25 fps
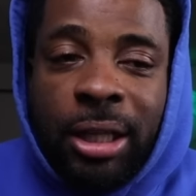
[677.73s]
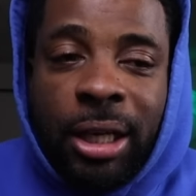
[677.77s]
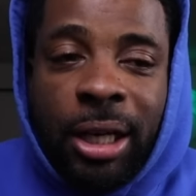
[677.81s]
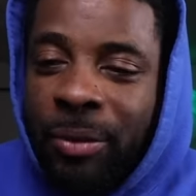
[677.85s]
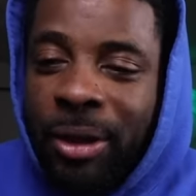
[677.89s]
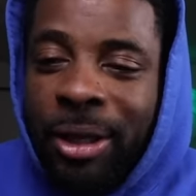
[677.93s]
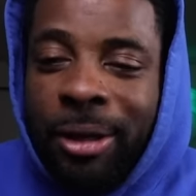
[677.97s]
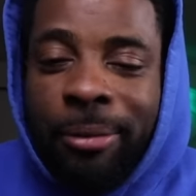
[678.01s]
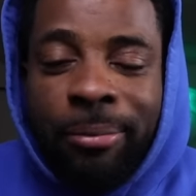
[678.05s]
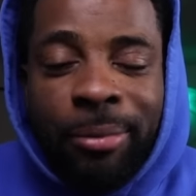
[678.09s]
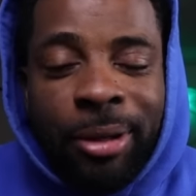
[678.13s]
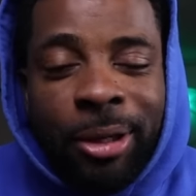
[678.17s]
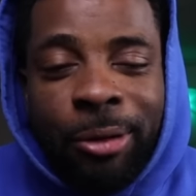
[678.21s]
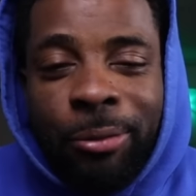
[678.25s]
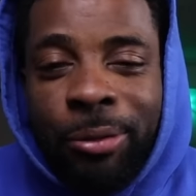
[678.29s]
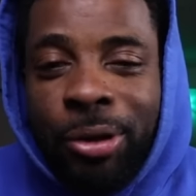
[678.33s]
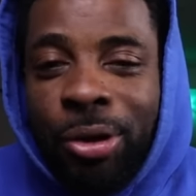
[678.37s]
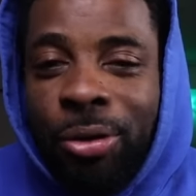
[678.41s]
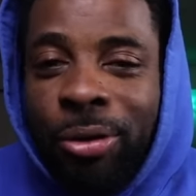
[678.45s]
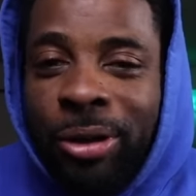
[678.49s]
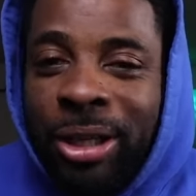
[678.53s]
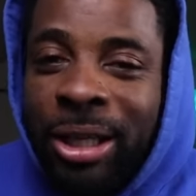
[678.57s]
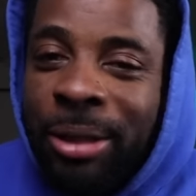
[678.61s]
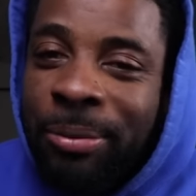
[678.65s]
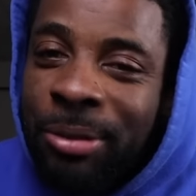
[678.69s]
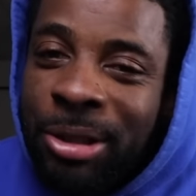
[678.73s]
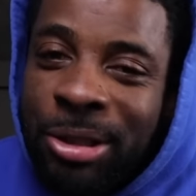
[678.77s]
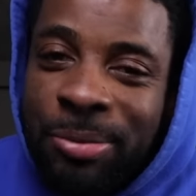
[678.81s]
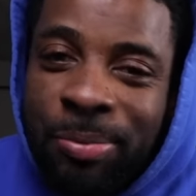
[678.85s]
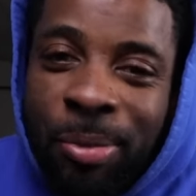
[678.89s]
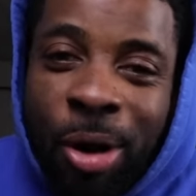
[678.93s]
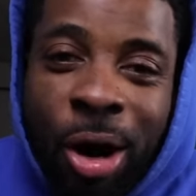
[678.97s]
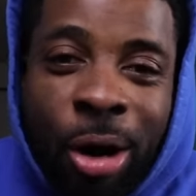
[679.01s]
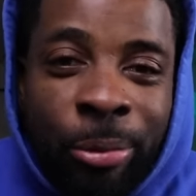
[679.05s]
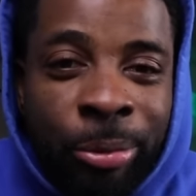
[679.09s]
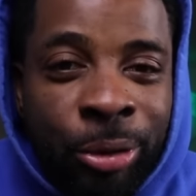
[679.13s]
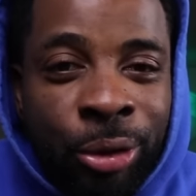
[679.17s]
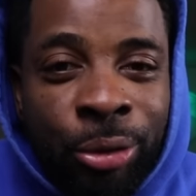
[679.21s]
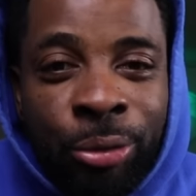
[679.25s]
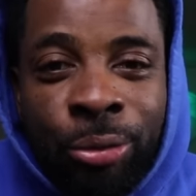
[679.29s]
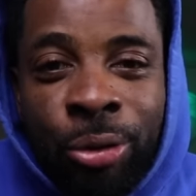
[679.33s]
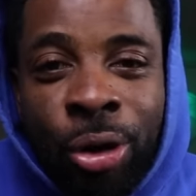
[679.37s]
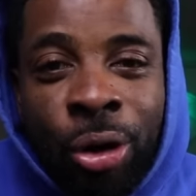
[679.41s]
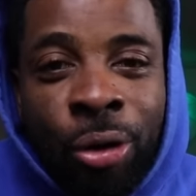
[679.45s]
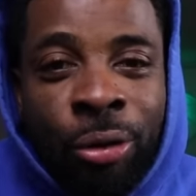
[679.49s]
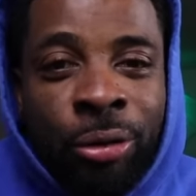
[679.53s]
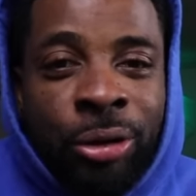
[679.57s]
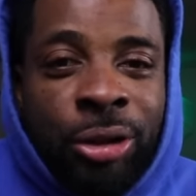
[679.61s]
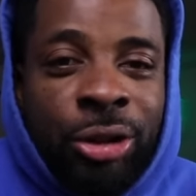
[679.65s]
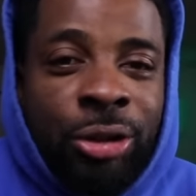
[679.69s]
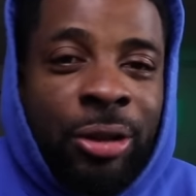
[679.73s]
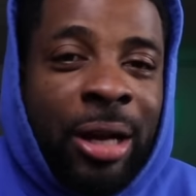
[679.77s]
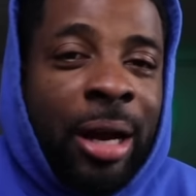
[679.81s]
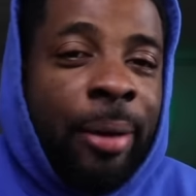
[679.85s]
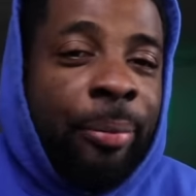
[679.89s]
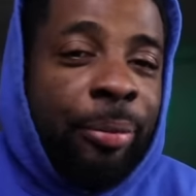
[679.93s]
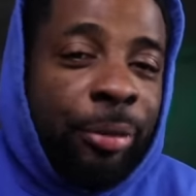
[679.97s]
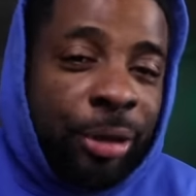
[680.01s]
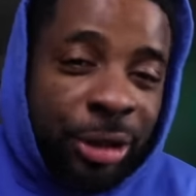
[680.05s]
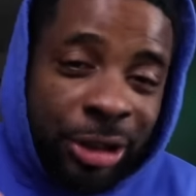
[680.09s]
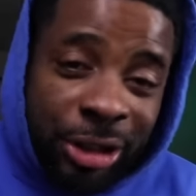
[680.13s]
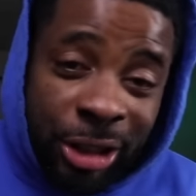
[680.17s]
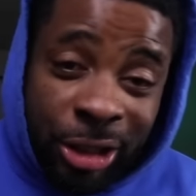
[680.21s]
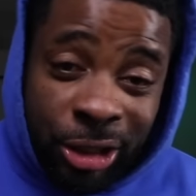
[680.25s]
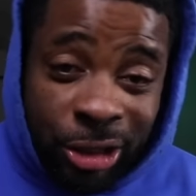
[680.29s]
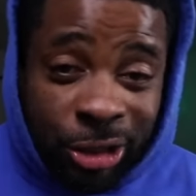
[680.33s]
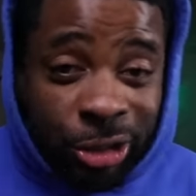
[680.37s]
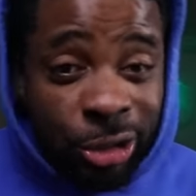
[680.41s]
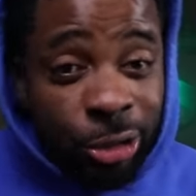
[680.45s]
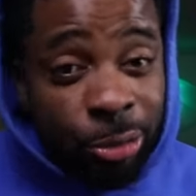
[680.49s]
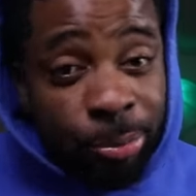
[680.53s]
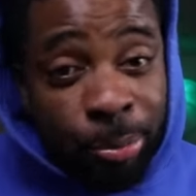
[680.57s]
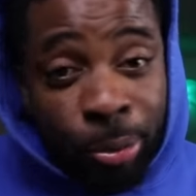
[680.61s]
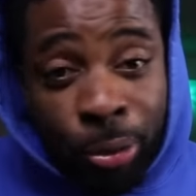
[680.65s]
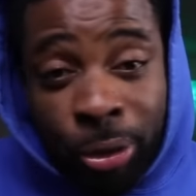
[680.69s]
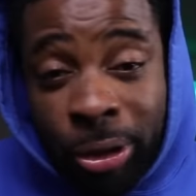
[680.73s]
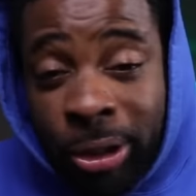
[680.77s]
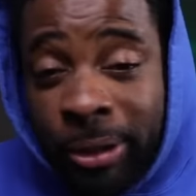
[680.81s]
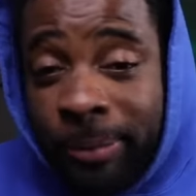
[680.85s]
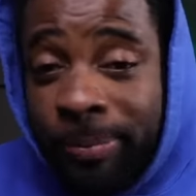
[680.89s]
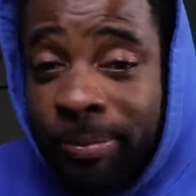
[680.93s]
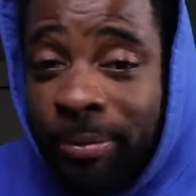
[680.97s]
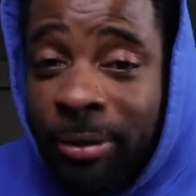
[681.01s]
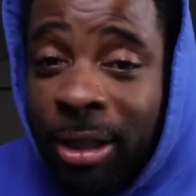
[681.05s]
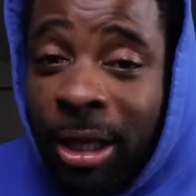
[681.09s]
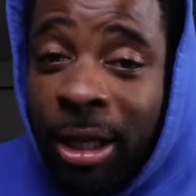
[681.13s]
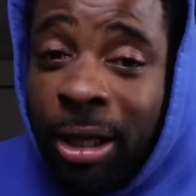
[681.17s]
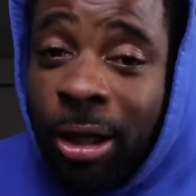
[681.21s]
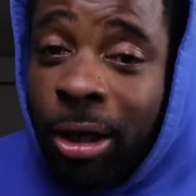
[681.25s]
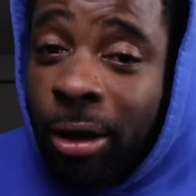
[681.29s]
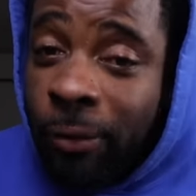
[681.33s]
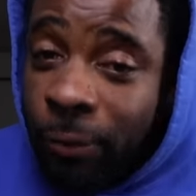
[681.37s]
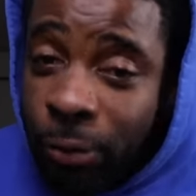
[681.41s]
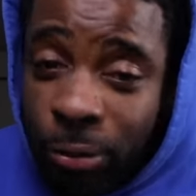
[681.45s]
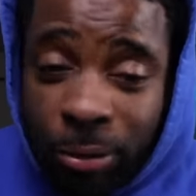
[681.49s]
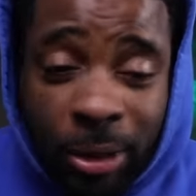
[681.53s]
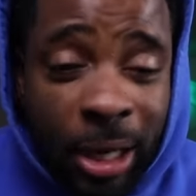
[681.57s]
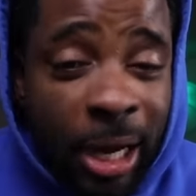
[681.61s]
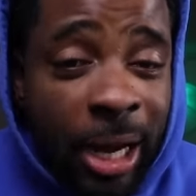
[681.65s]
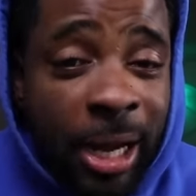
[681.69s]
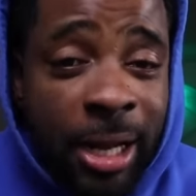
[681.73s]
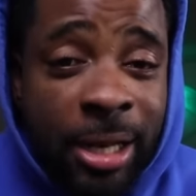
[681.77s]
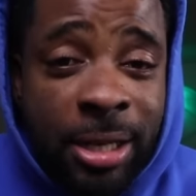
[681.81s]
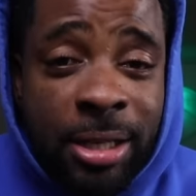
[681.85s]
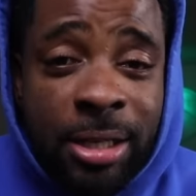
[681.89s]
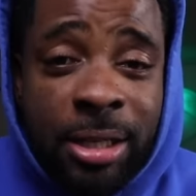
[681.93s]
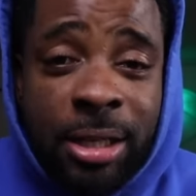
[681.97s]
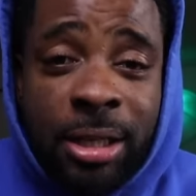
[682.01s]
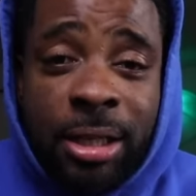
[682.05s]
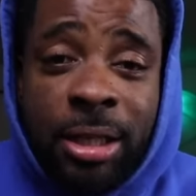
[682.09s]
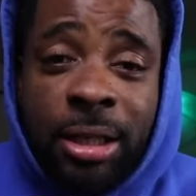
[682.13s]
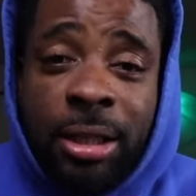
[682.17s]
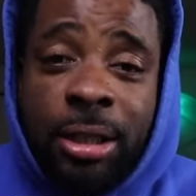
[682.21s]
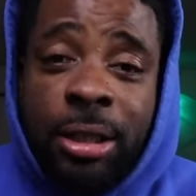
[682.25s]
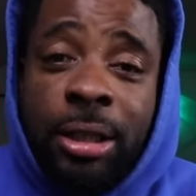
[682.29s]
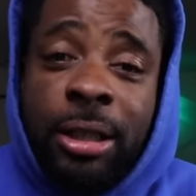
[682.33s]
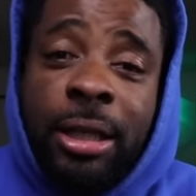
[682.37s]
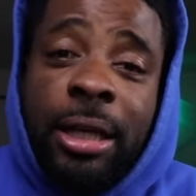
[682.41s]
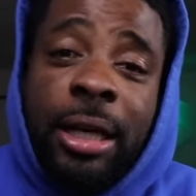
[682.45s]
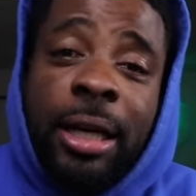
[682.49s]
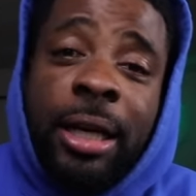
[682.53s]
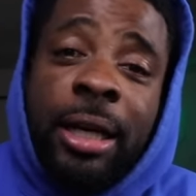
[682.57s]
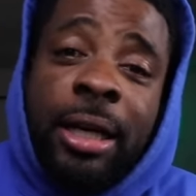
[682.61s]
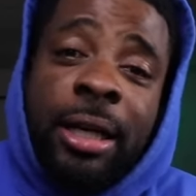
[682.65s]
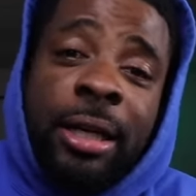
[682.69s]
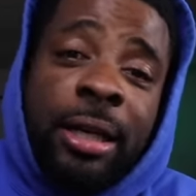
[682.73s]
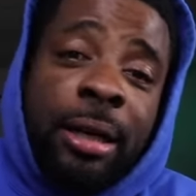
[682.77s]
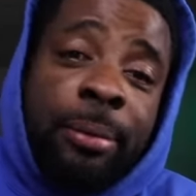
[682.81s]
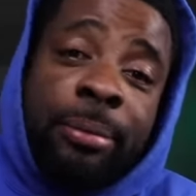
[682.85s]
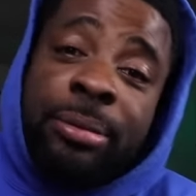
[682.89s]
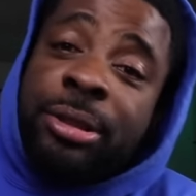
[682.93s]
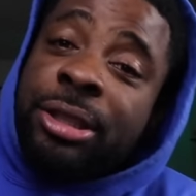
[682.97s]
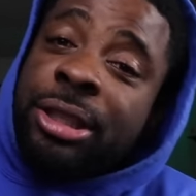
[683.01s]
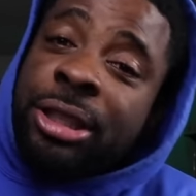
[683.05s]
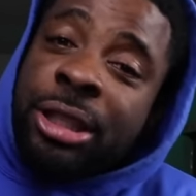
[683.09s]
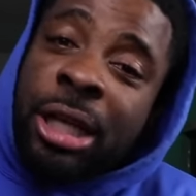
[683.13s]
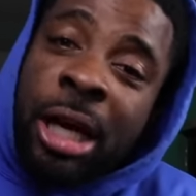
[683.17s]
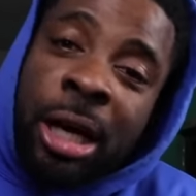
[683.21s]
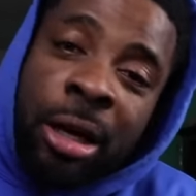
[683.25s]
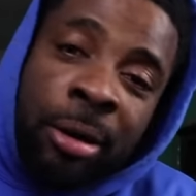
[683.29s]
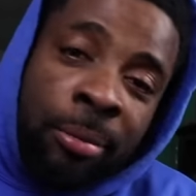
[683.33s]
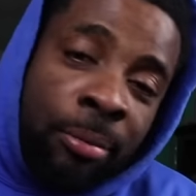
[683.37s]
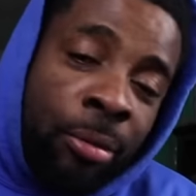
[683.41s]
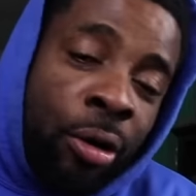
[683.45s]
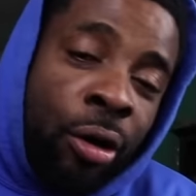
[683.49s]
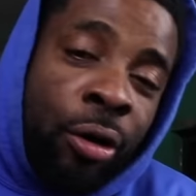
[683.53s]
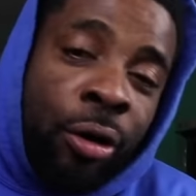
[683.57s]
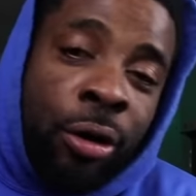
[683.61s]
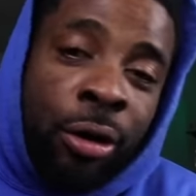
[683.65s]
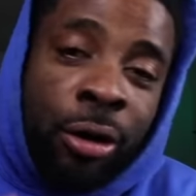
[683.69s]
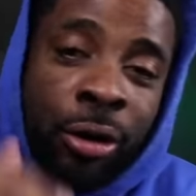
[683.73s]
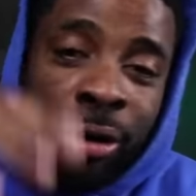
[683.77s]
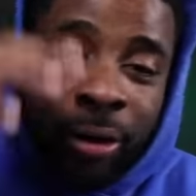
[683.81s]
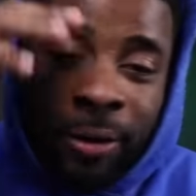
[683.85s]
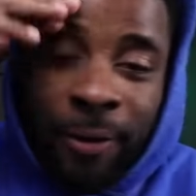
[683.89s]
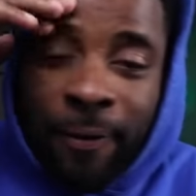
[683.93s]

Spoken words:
Yeah, man, we're going to keep this barbecue going. So, I appreciate your support. I love you guys, and I'm going to see y'all tomorrow.